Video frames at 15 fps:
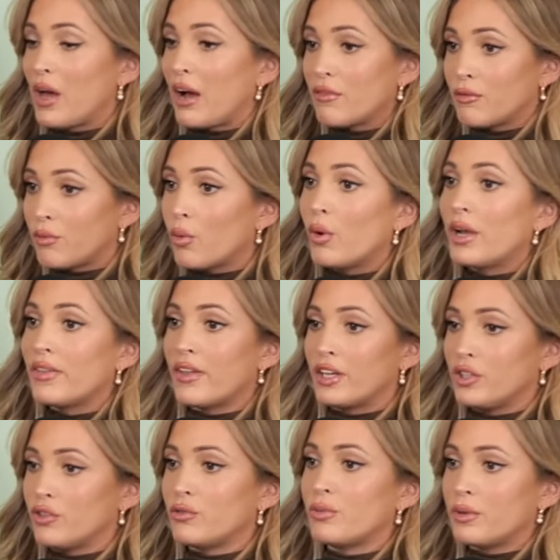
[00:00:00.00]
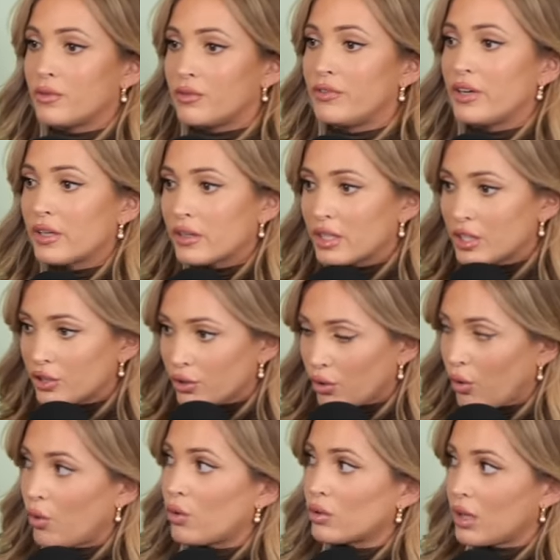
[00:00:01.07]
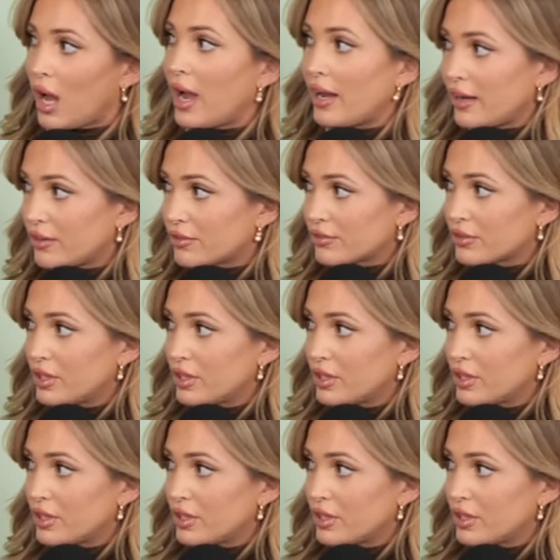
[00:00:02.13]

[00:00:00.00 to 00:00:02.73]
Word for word: that void that you've been feeling your whole life